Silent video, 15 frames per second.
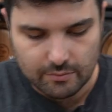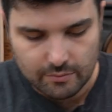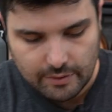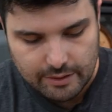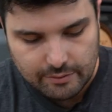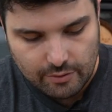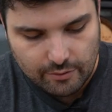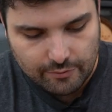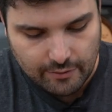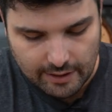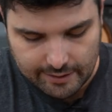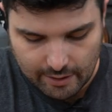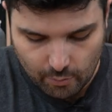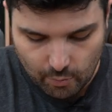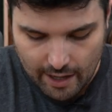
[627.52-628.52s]
We will
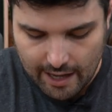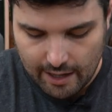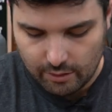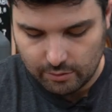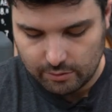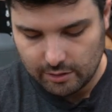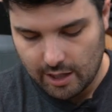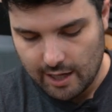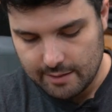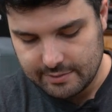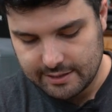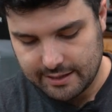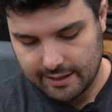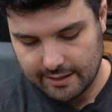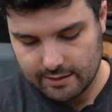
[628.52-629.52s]
find out. Wow, lime
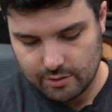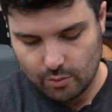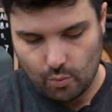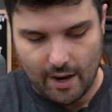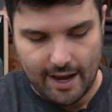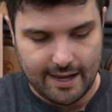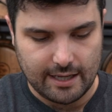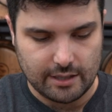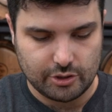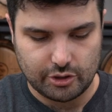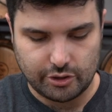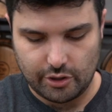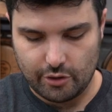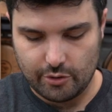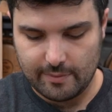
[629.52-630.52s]
skins weigh
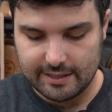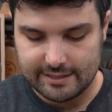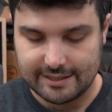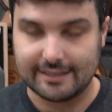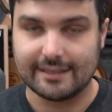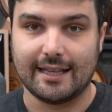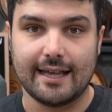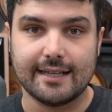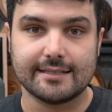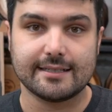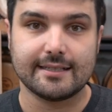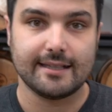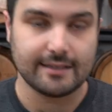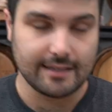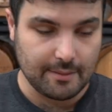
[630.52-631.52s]
so much less
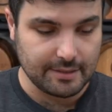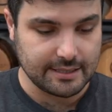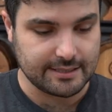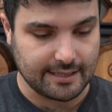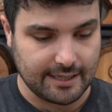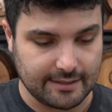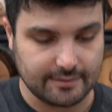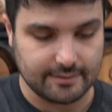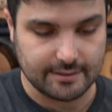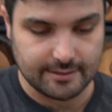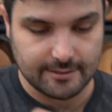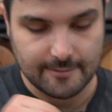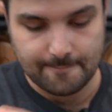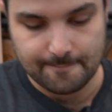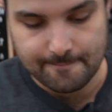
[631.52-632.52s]
than lemon skins.
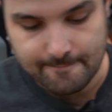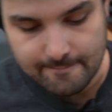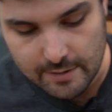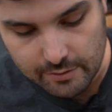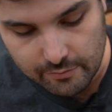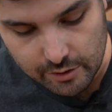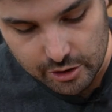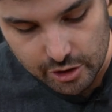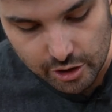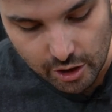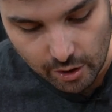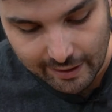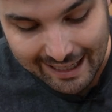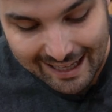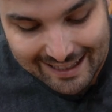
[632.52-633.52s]
Wouldn't you
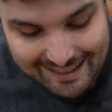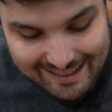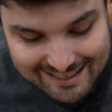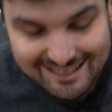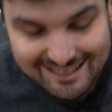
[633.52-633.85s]
know it? That is